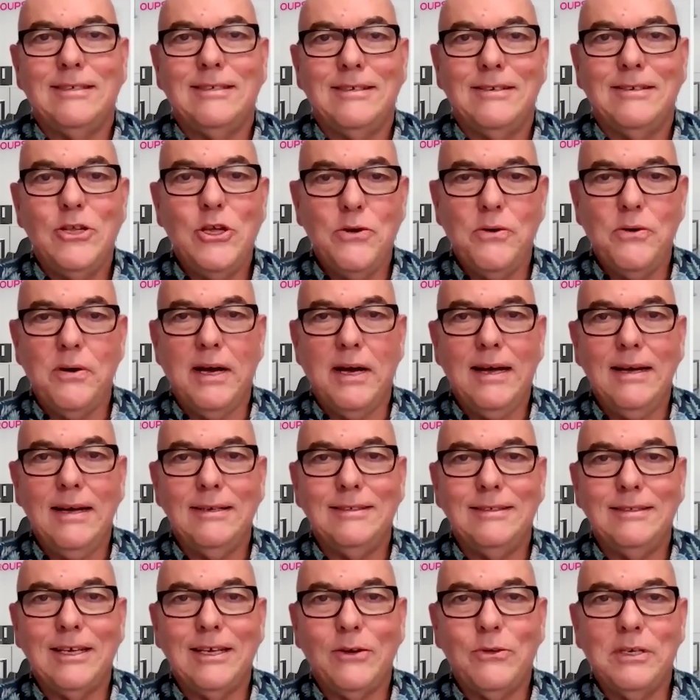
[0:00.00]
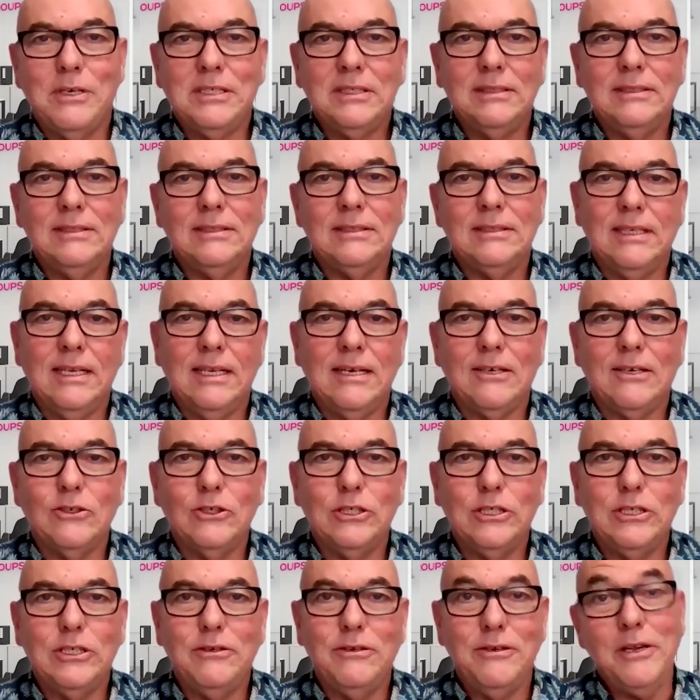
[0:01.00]
you are in the questions and how
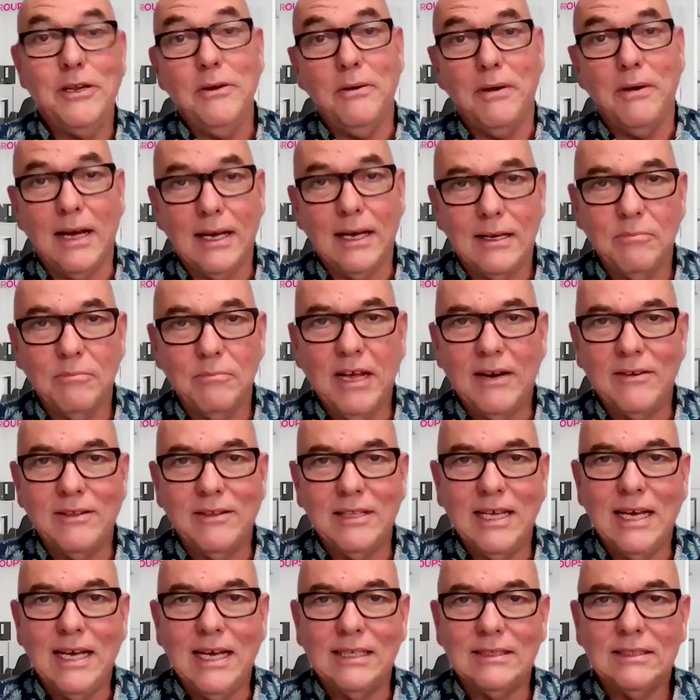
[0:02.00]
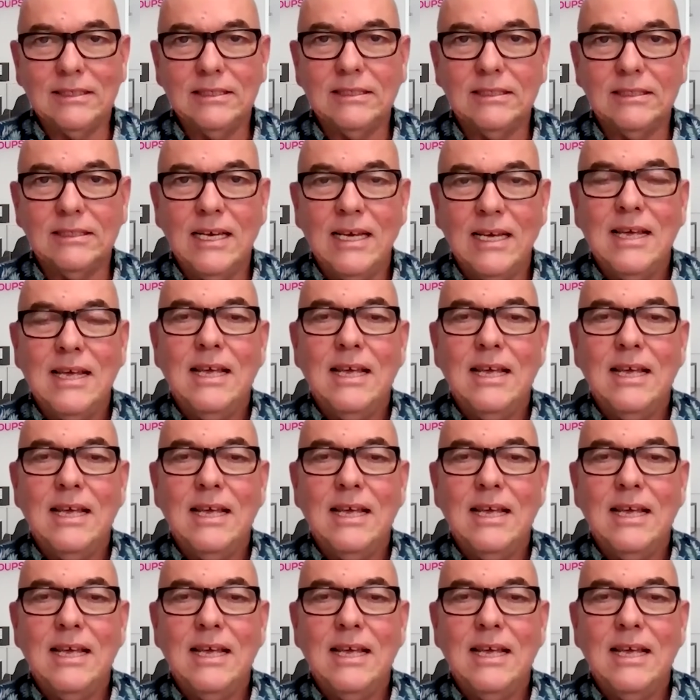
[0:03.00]
good you are, Kimeya, in the answers.